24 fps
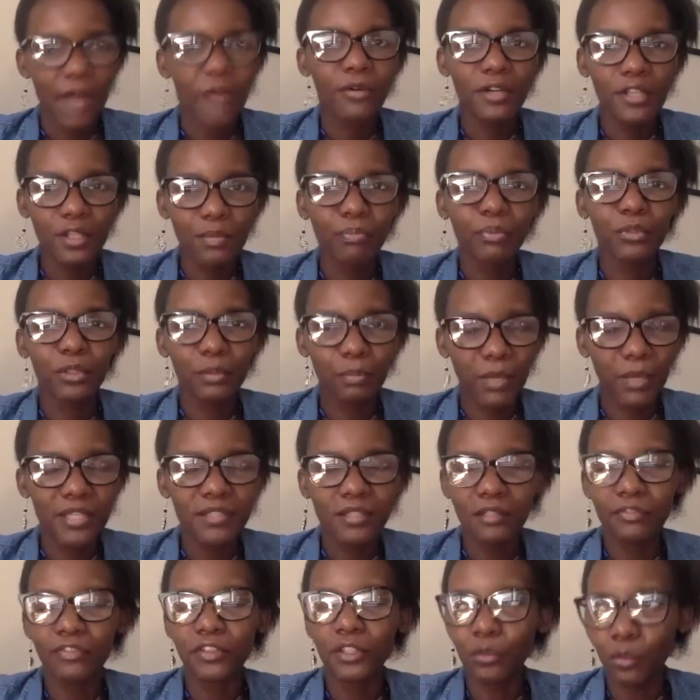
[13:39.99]
I always push
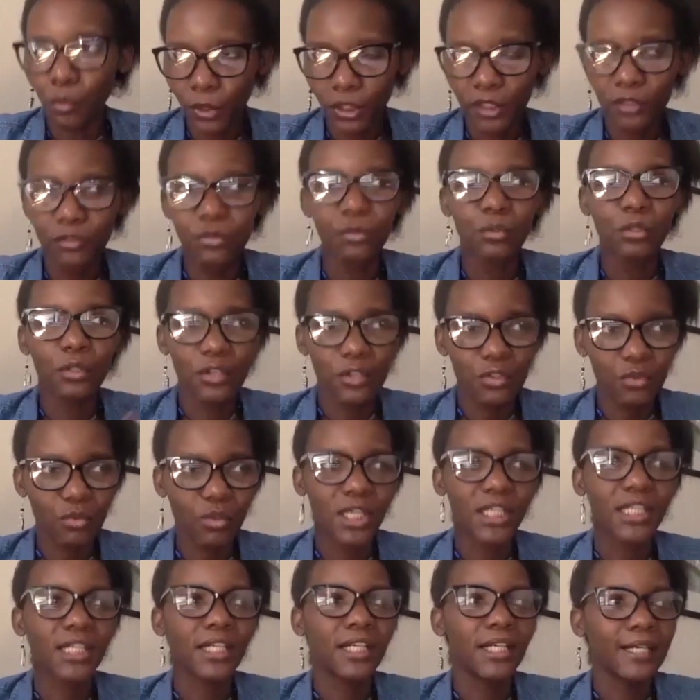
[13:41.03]
myself anyway to always
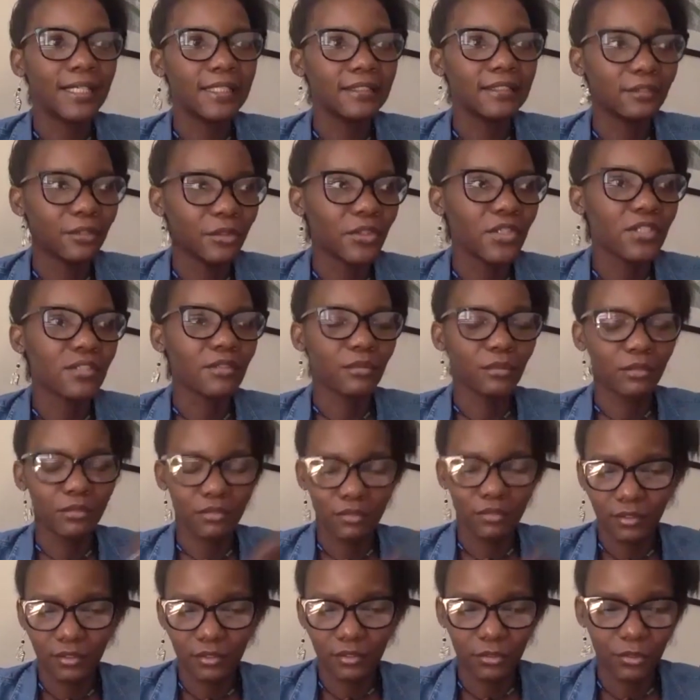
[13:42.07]
work hard, always look,
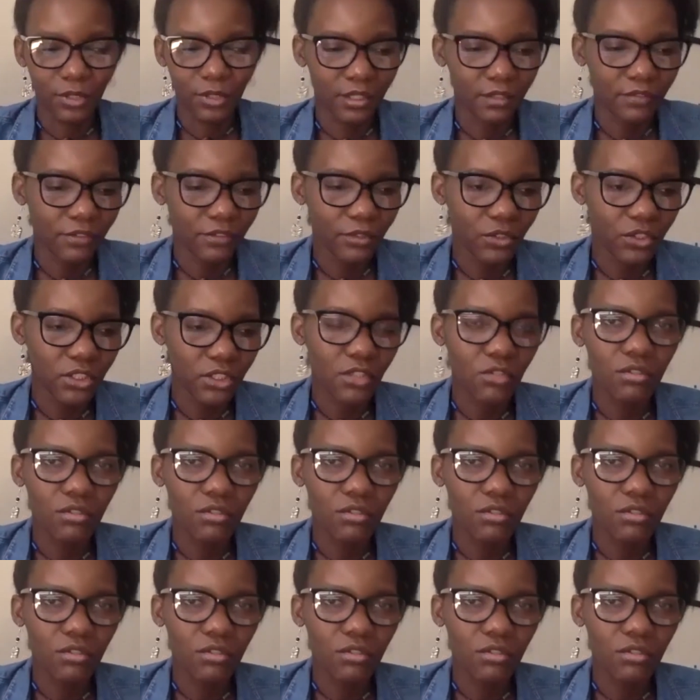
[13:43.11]
toward the future.